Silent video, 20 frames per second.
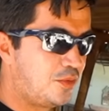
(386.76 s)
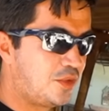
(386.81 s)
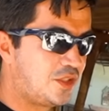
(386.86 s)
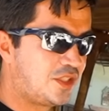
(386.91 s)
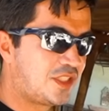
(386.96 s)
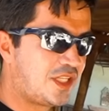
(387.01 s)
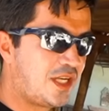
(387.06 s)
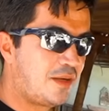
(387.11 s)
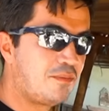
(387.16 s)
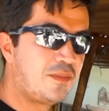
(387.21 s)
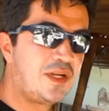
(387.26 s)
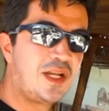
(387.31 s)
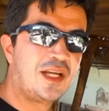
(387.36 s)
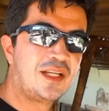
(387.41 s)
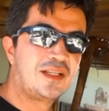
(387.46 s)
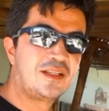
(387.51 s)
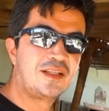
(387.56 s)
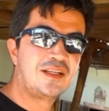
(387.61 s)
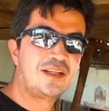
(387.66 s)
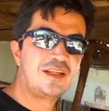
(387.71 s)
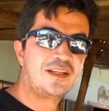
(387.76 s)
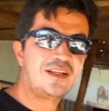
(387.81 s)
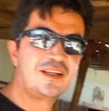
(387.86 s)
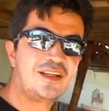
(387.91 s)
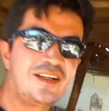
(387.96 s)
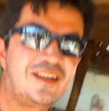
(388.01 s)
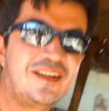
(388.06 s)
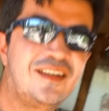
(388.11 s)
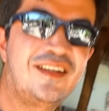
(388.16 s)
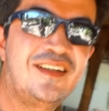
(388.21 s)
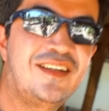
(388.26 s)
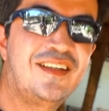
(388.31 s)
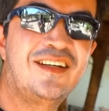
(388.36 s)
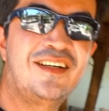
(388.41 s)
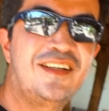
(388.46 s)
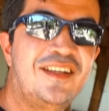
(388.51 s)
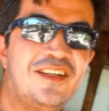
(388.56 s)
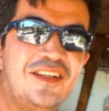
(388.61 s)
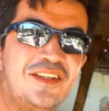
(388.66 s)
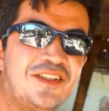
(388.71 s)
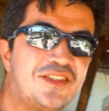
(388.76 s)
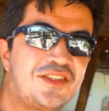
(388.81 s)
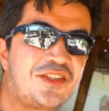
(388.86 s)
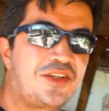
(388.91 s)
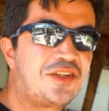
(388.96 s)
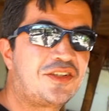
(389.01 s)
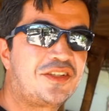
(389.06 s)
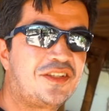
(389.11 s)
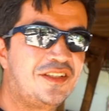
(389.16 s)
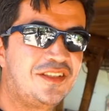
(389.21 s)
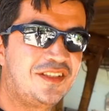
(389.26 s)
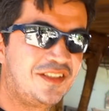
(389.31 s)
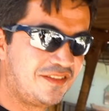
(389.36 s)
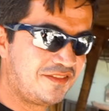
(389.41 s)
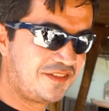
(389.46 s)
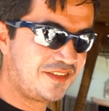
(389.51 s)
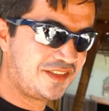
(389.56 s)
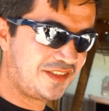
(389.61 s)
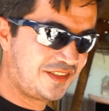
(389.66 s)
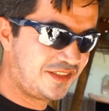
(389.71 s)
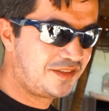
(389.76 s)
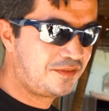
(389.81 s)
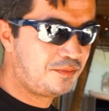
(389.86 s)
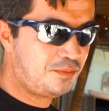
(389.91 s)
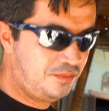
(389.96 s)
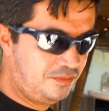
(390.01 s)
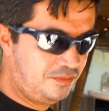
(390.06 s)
Which I'm not certain if it's